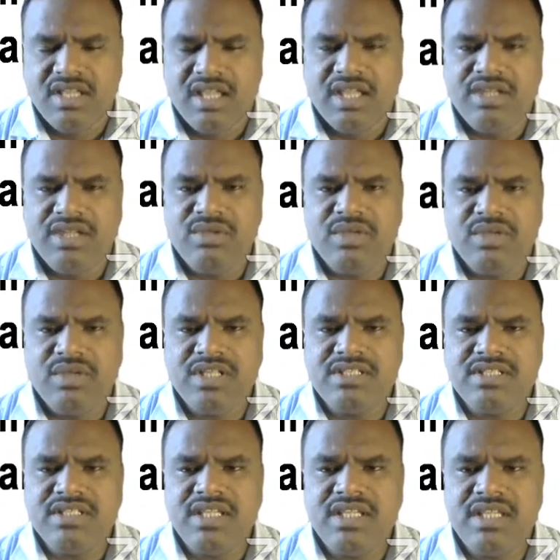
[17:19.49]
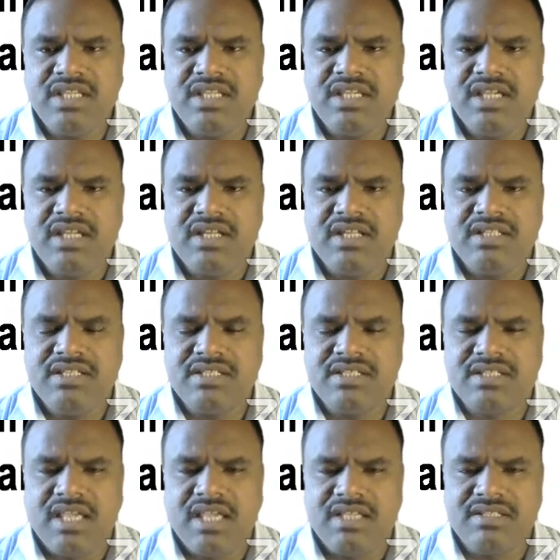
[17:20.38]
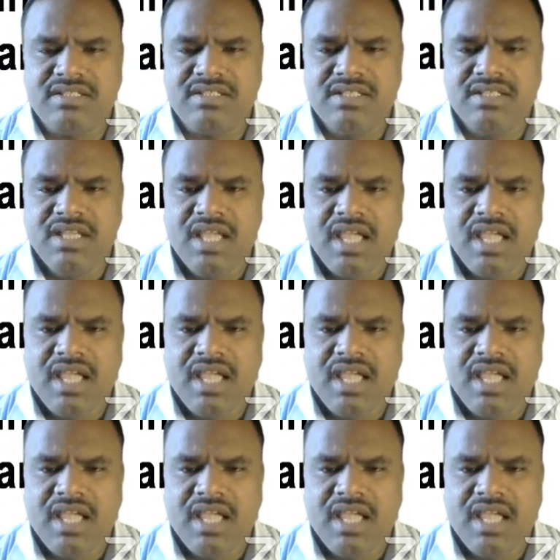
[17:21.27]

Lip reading: And you can see here in this case,